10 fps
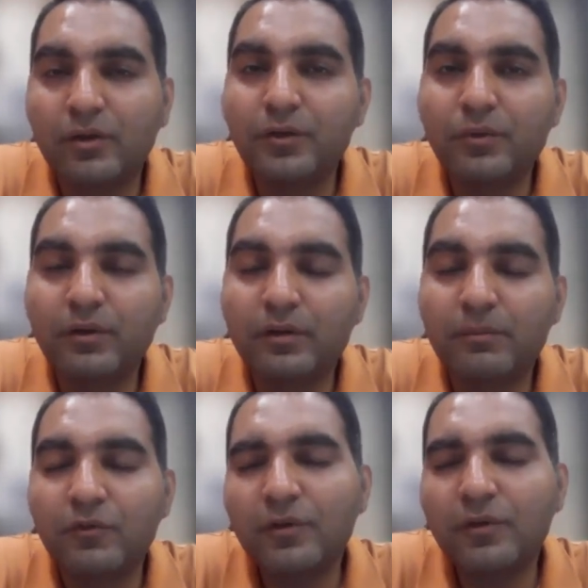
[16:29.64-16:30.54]
sorry to
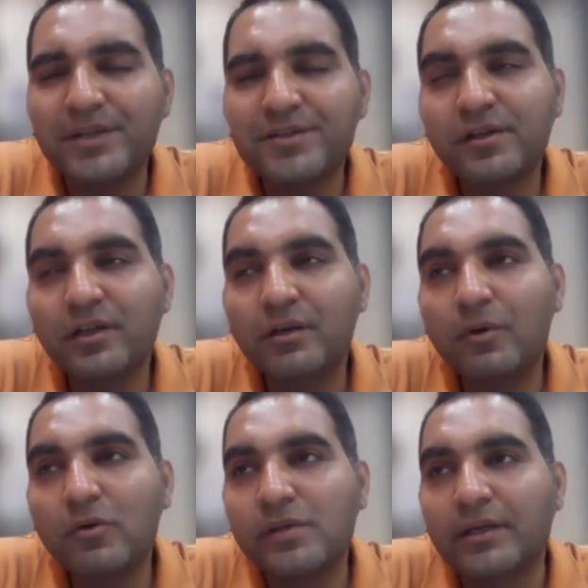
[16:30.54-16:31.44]
interrupt, you were mentioning
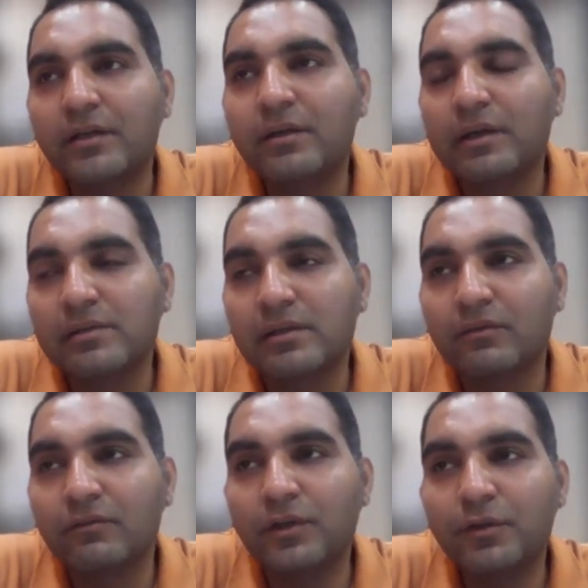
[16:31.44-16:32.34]
about sanity
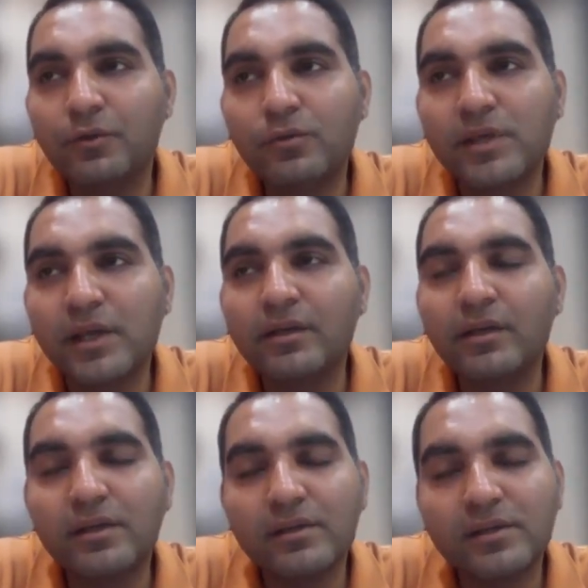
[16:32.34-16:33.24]
testing. Will you do
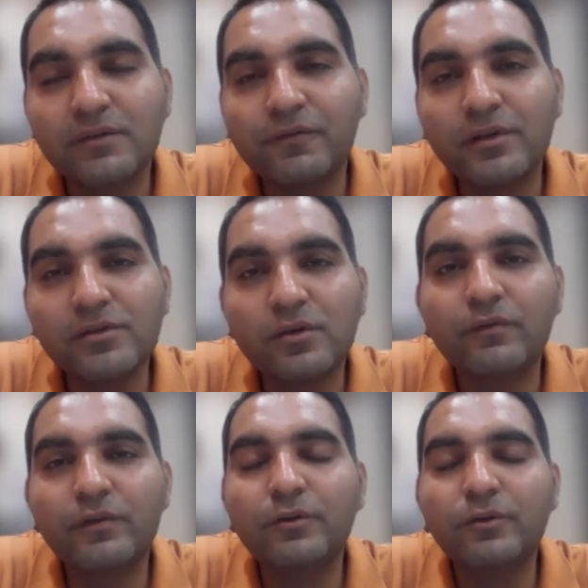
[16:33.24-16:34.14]
sanity testing first or
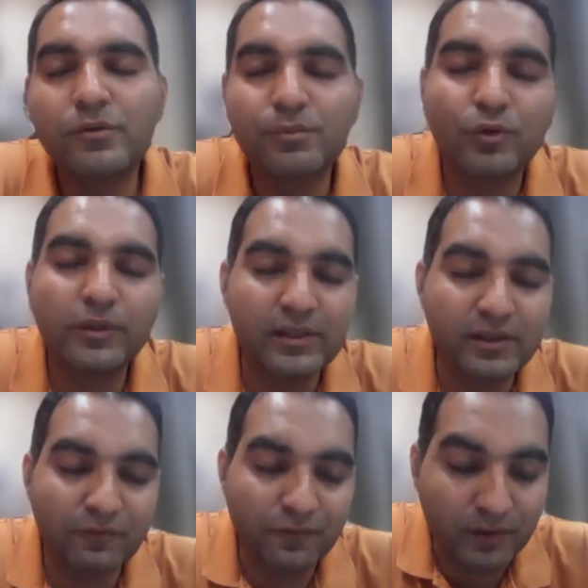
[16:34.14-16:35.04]
will you do smoke
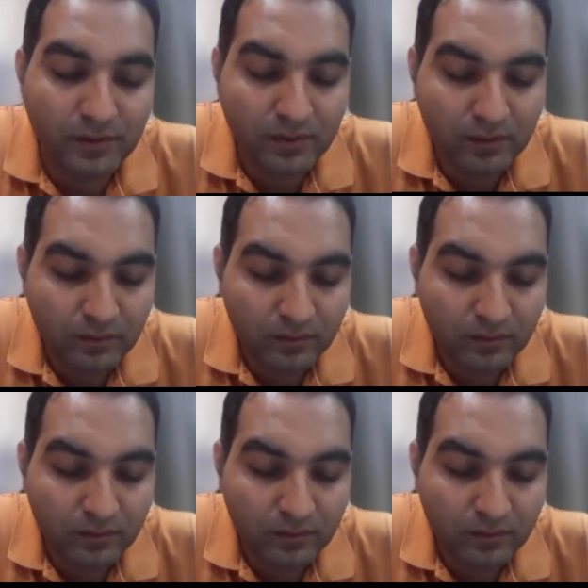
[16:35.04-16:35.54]
testing first?